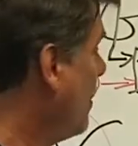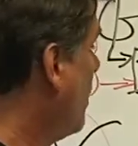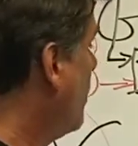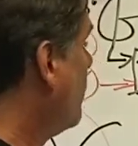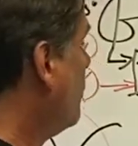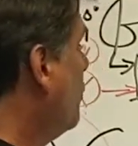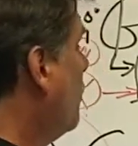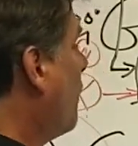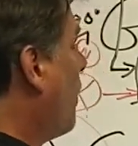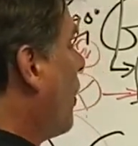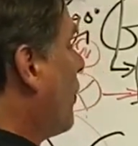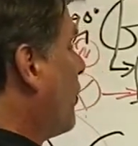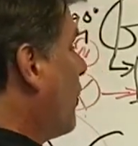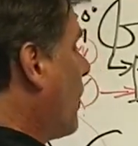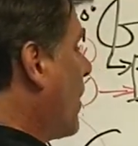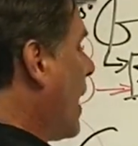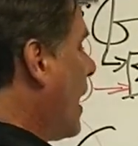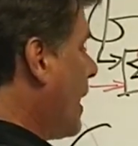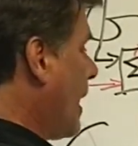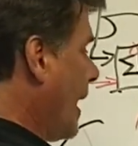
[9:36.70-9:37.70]
steps,
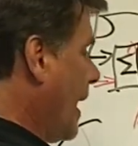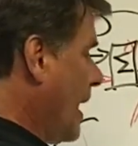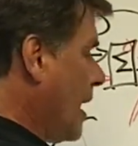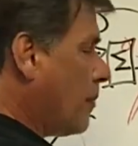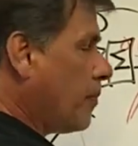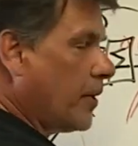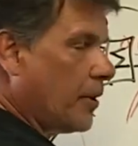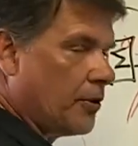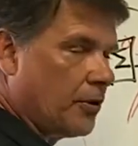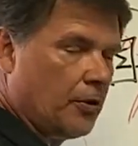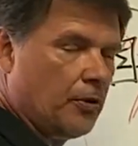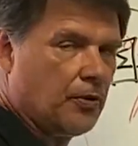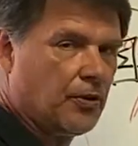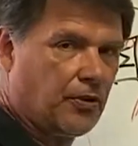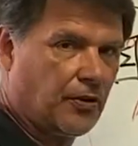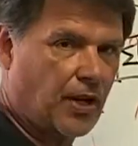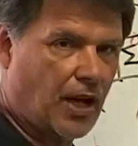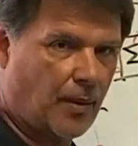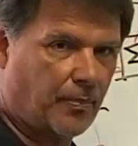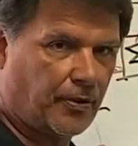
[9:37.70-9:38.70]
you've also got
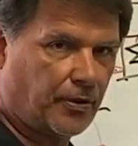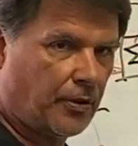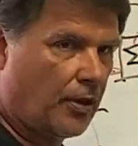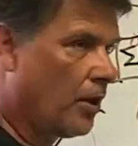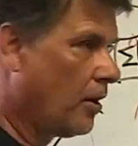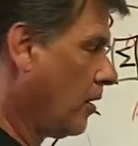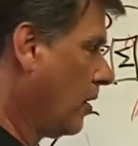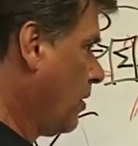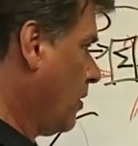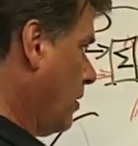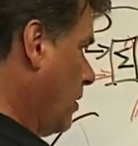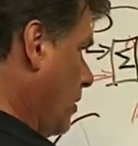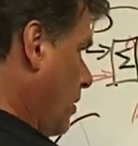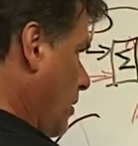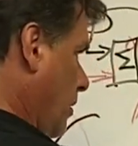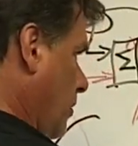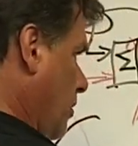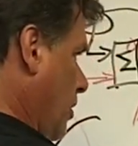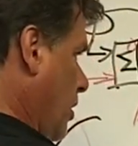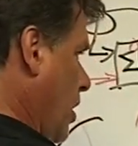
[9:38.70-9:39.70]
amplitude steps.
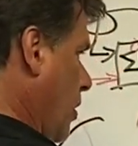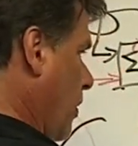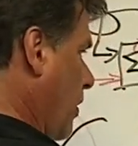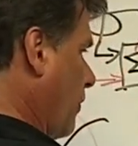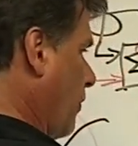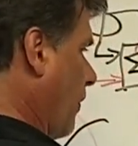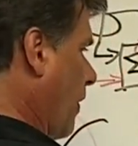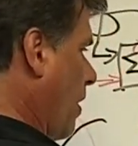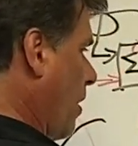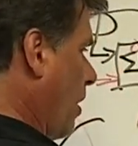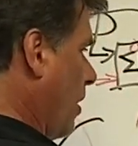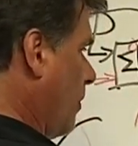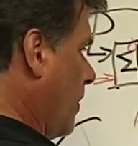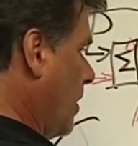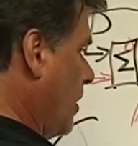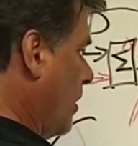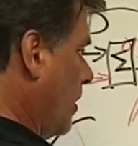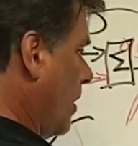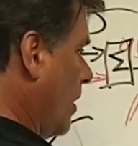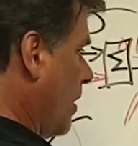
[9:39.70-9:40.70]
You're going
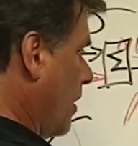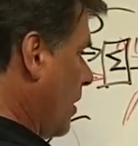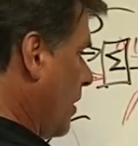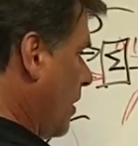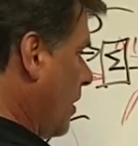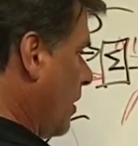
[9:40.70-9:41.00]
from